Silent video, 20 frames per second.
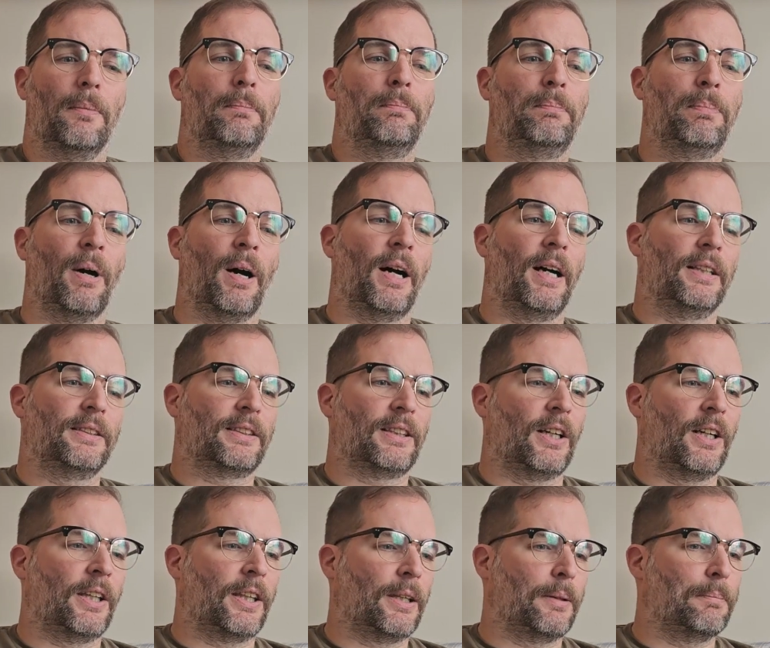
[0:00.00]
But
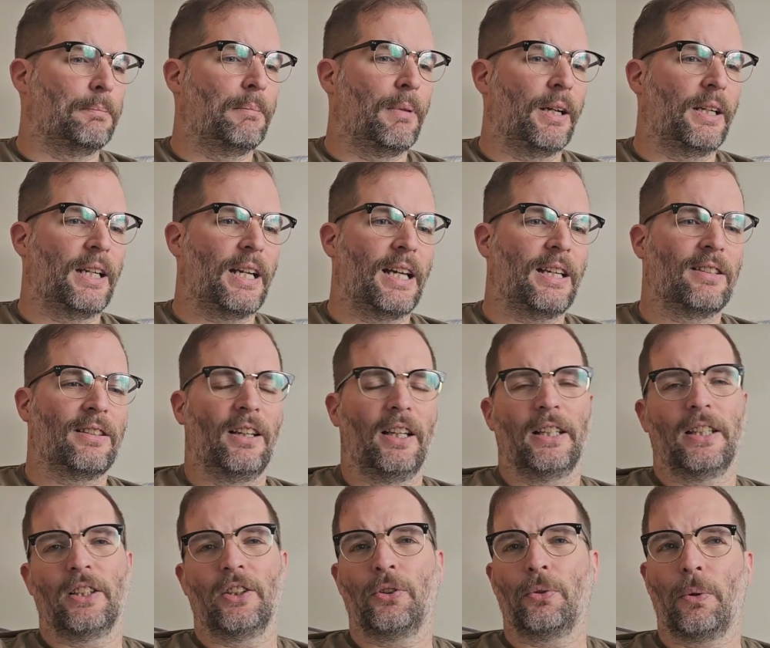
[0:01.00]
I think Monday's
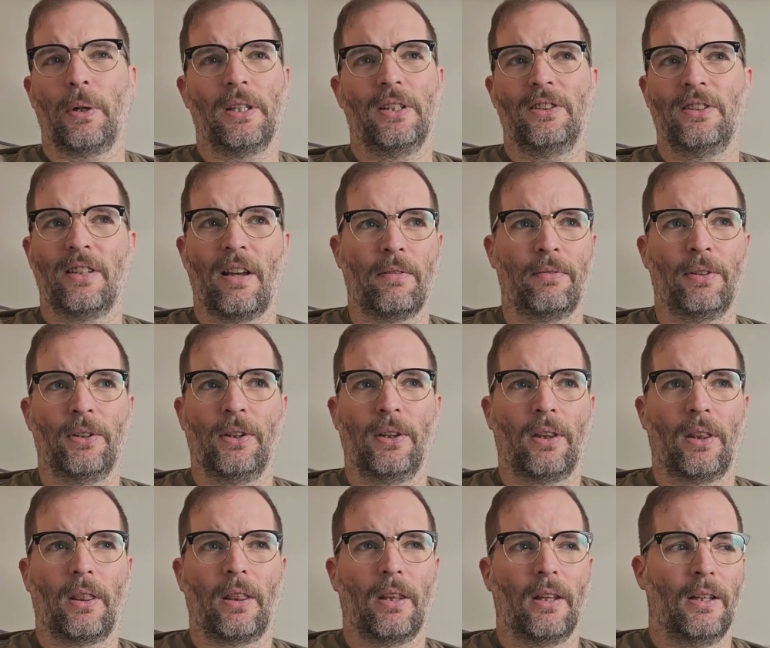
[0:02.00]
like the
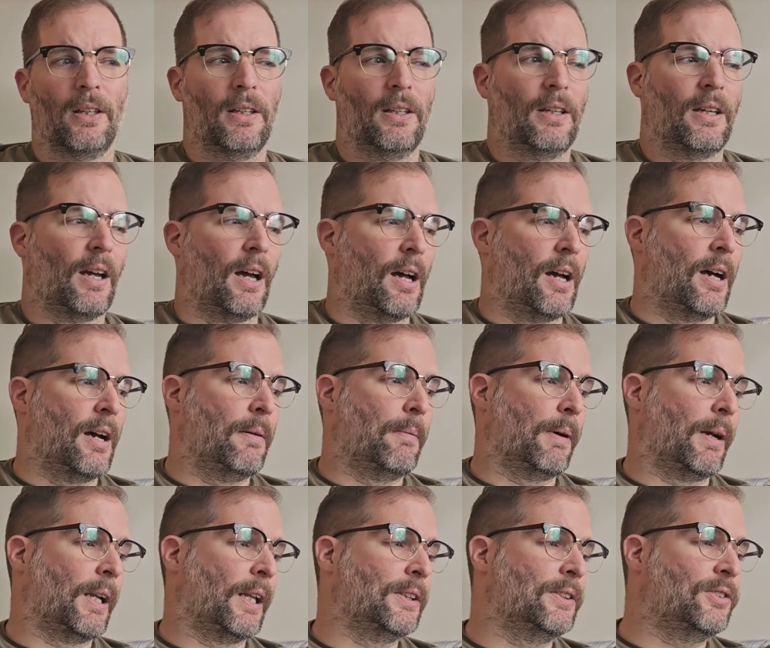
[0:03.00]
27th, um,
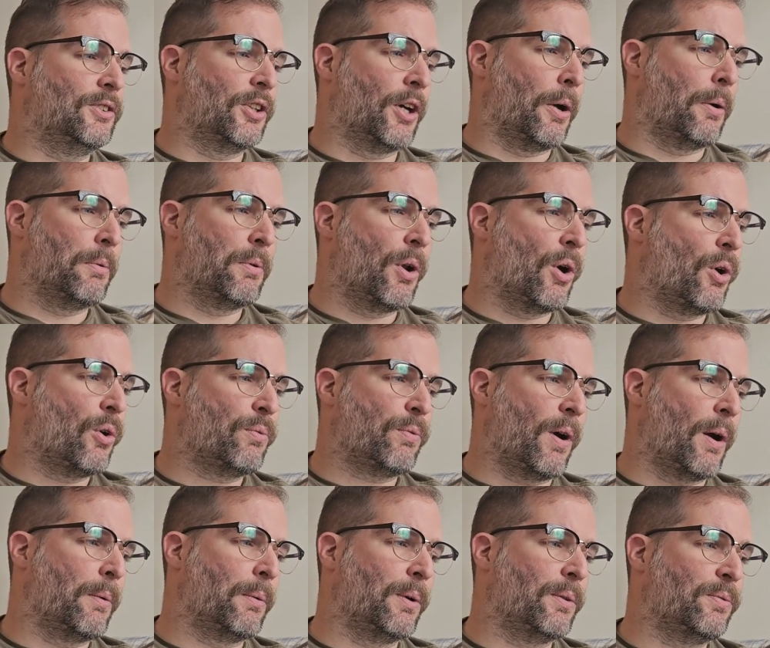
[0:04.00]
and I don't know if
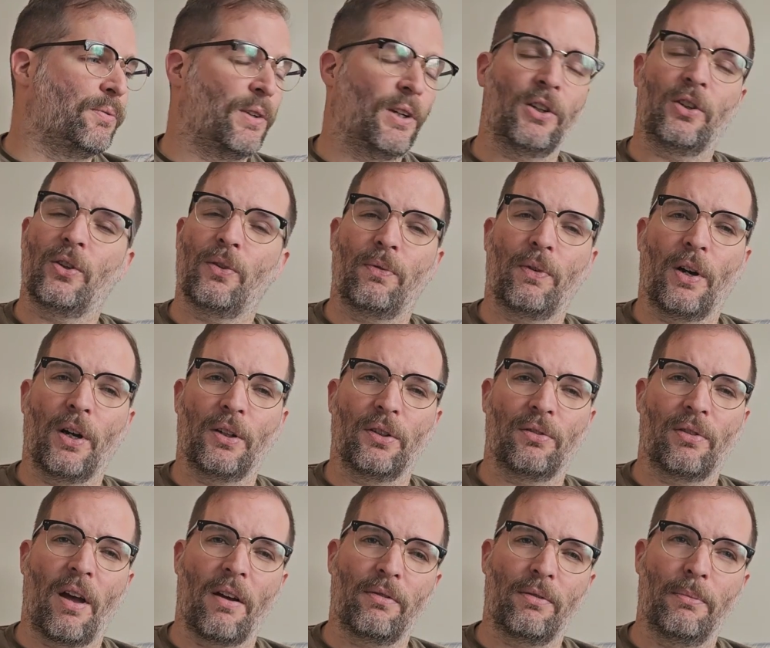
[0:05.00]
I will have finished The Fires of
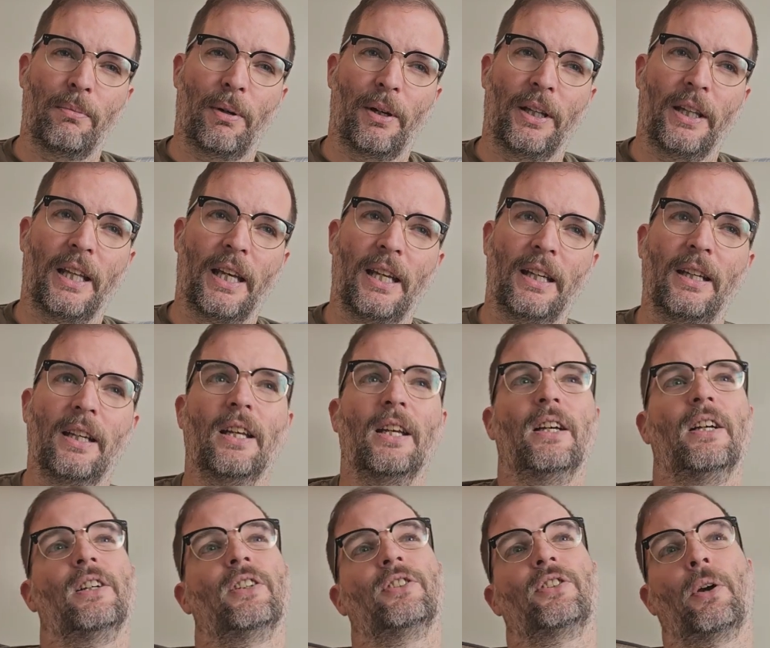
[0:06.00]
Heaven by then.
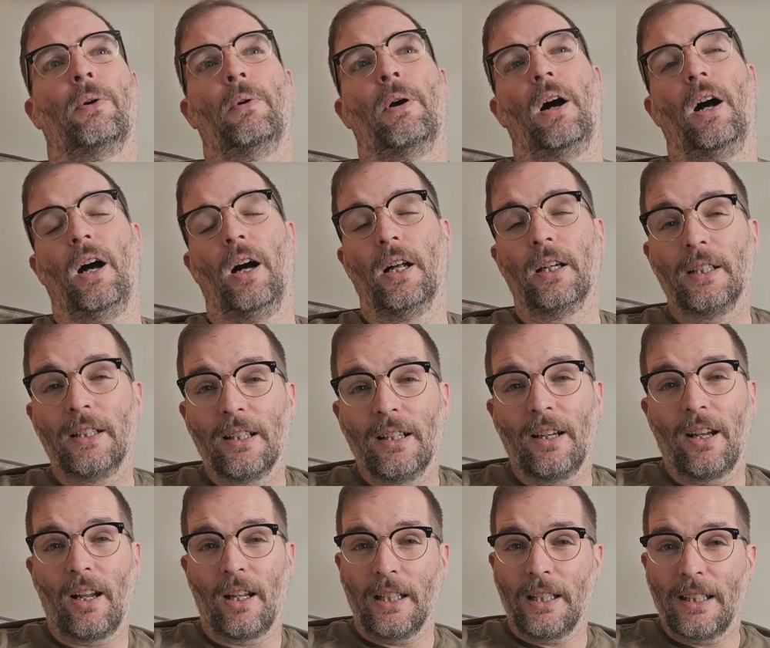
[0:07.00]
So,
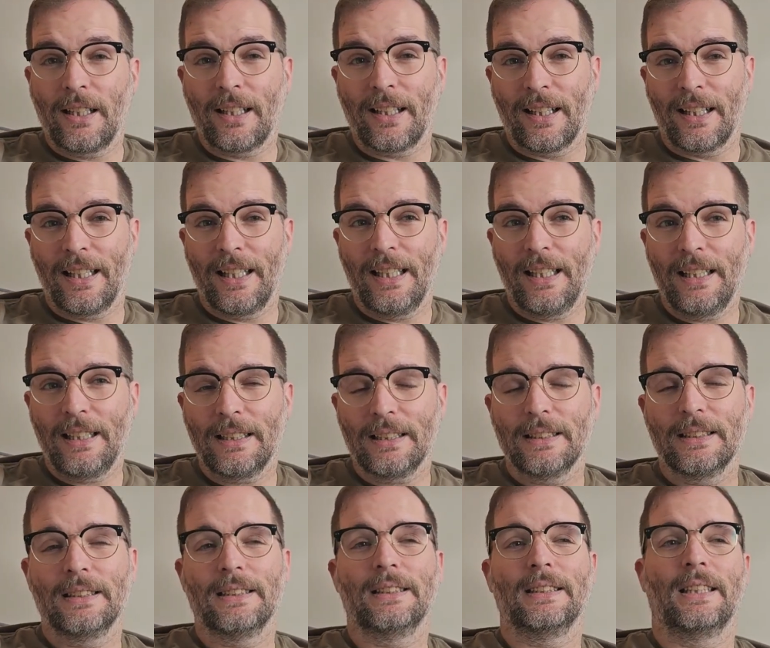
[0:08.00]
unlikely
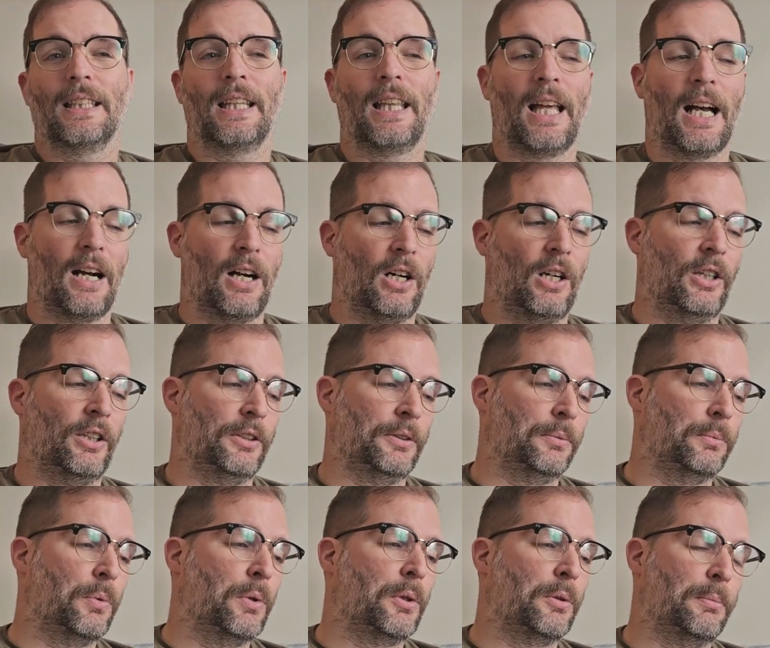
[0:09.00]
that I
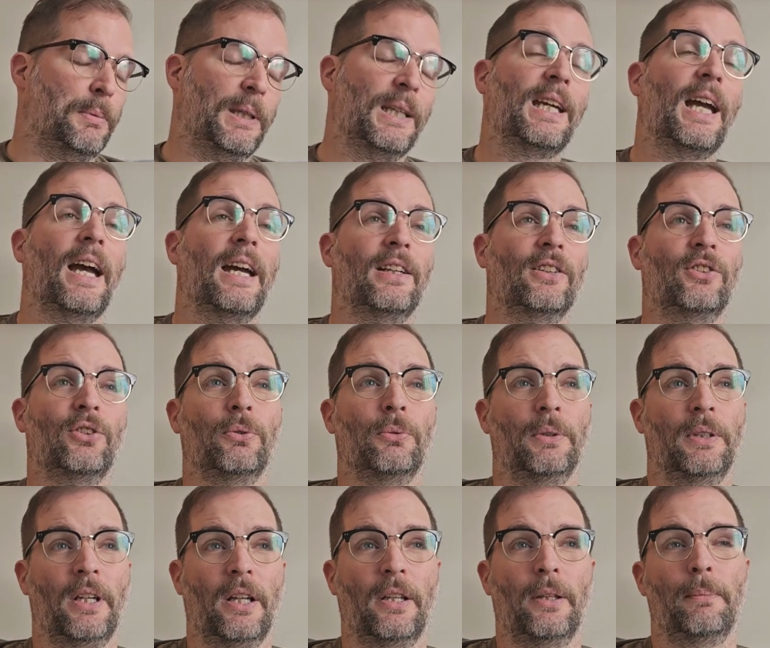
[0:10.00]
will be getting to
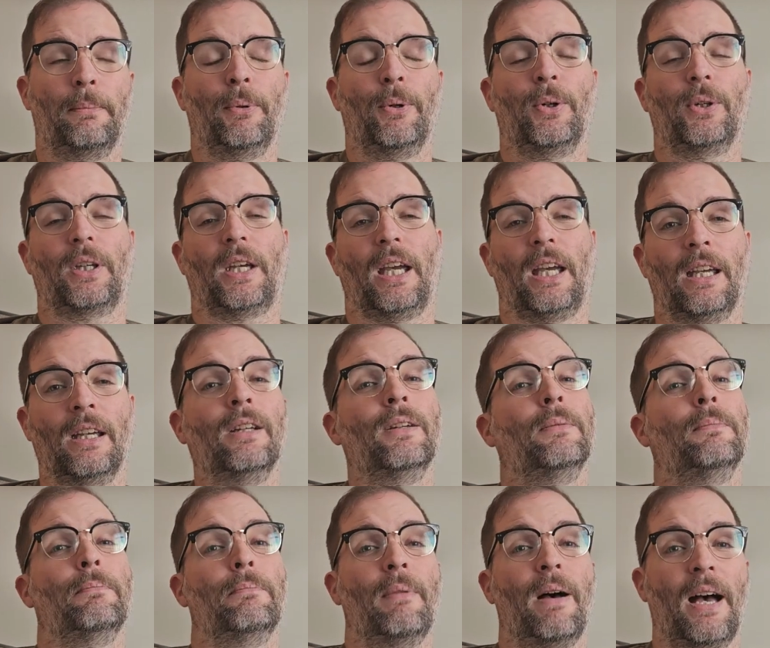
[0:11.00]
another book
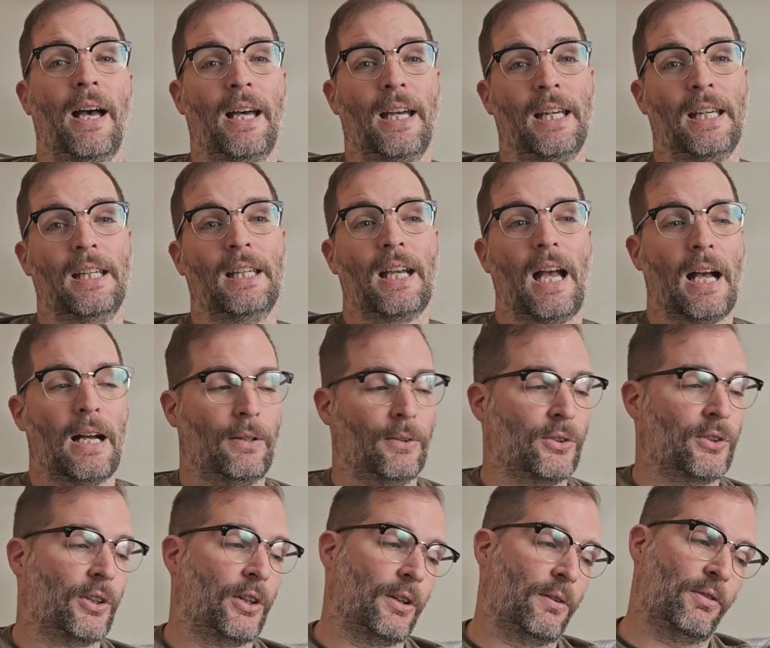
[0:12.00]
in May
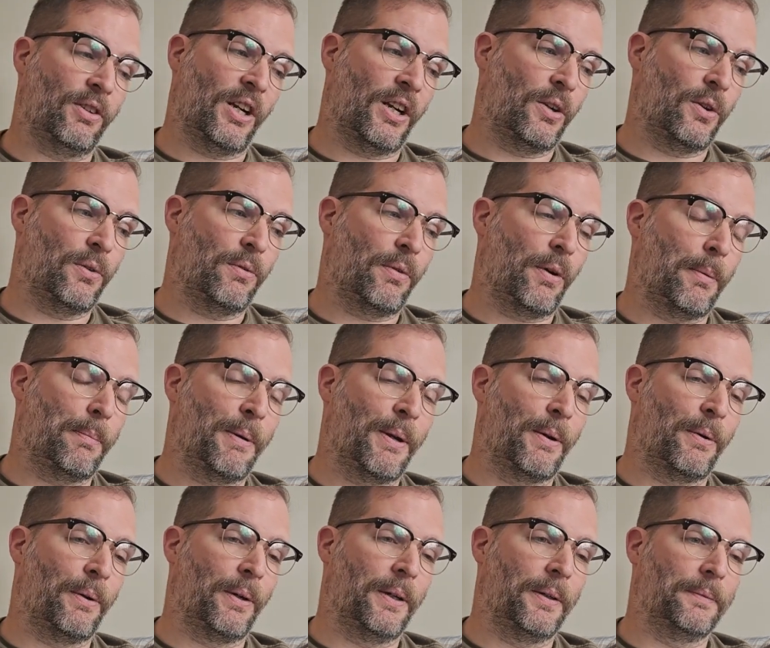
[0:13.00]
outside of Shadow of
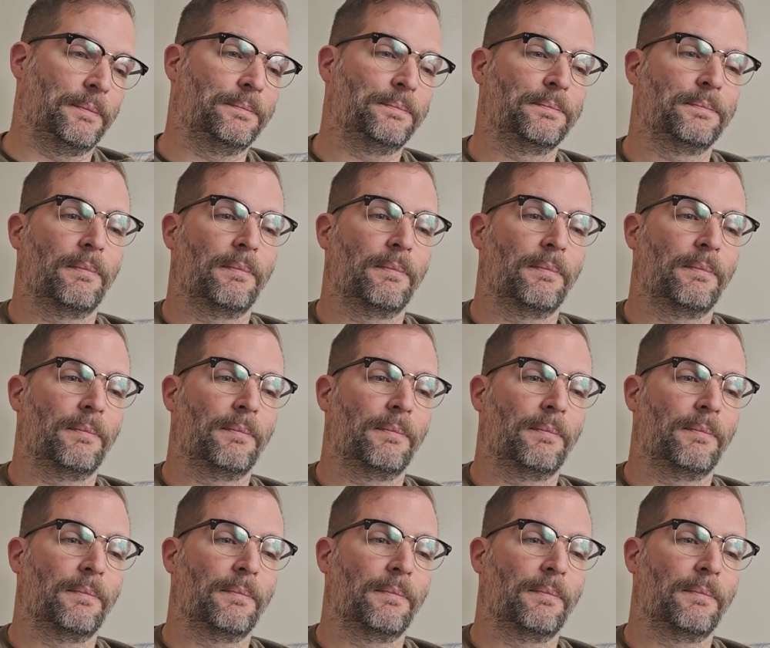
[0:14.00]
Hyperion.